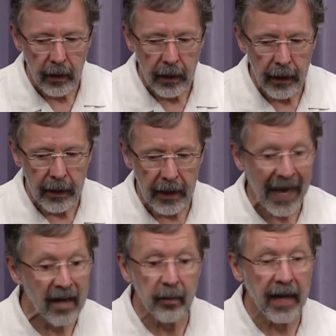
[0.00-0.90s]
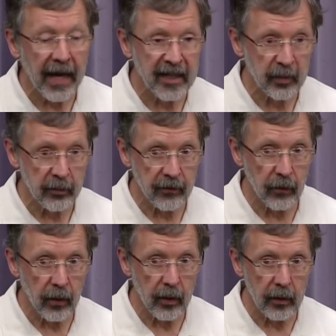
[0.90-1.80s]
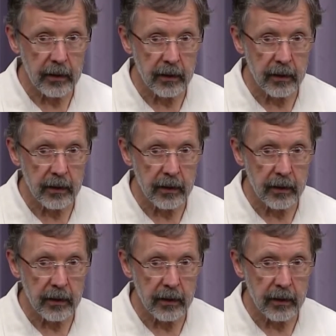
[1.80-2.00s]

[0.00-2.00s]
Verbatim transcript: and, and I hadn't been asked it before.